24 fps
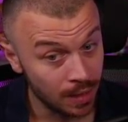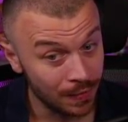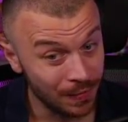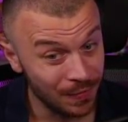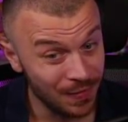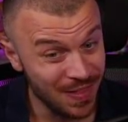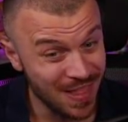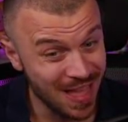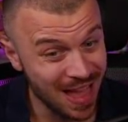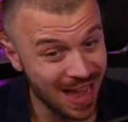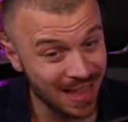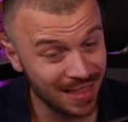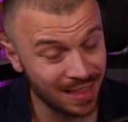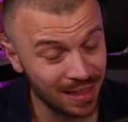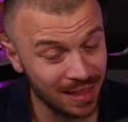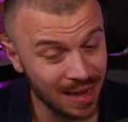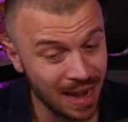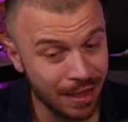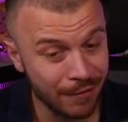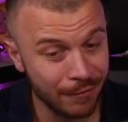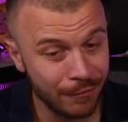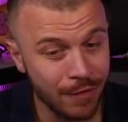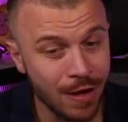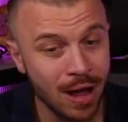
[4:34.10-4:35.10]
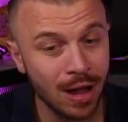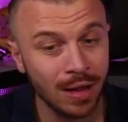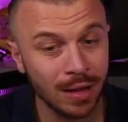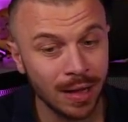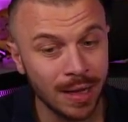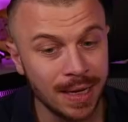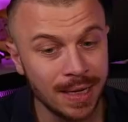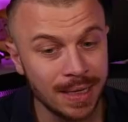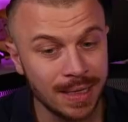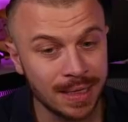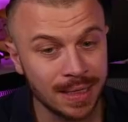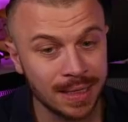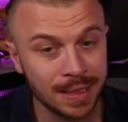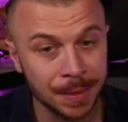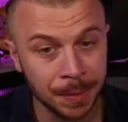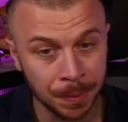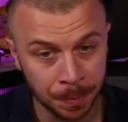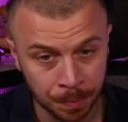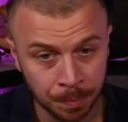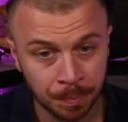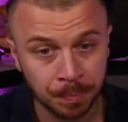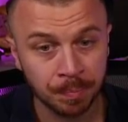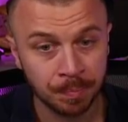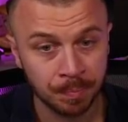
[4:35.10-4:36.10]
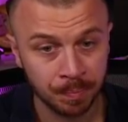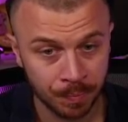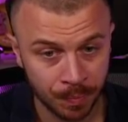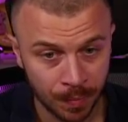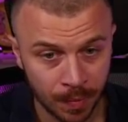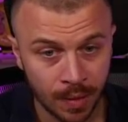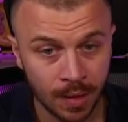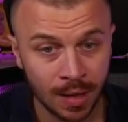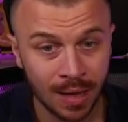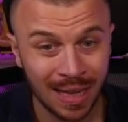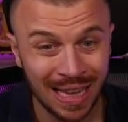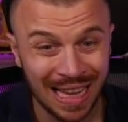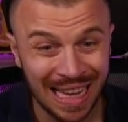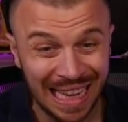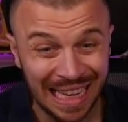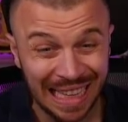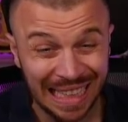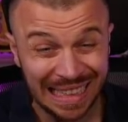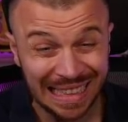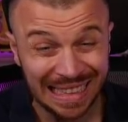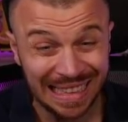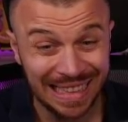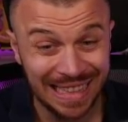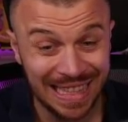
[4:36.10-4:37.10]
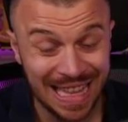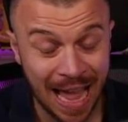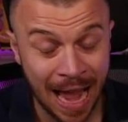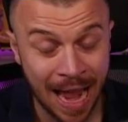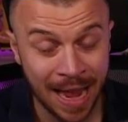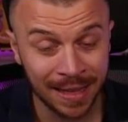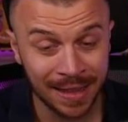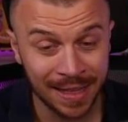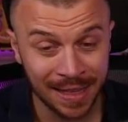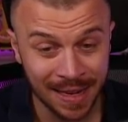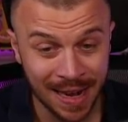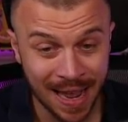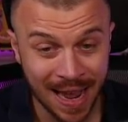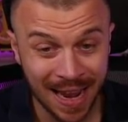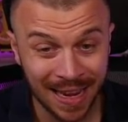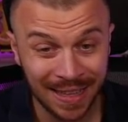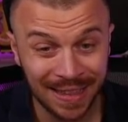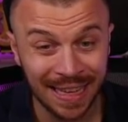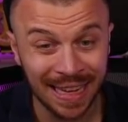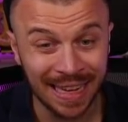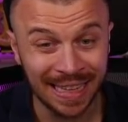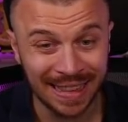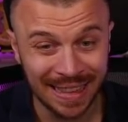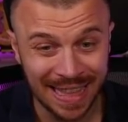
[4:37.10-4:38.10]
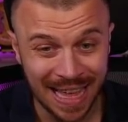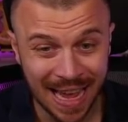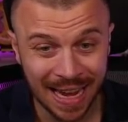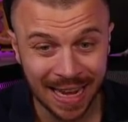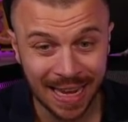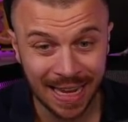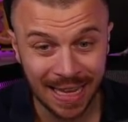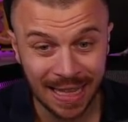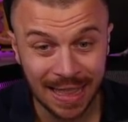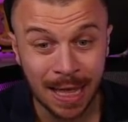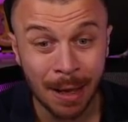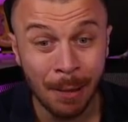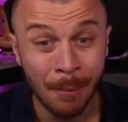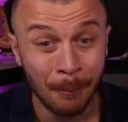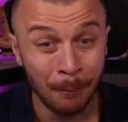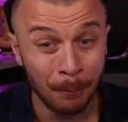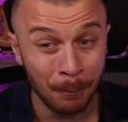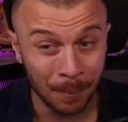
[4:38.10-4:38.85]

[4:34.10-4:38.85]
ninety-nine volleys, ninety-nine attacking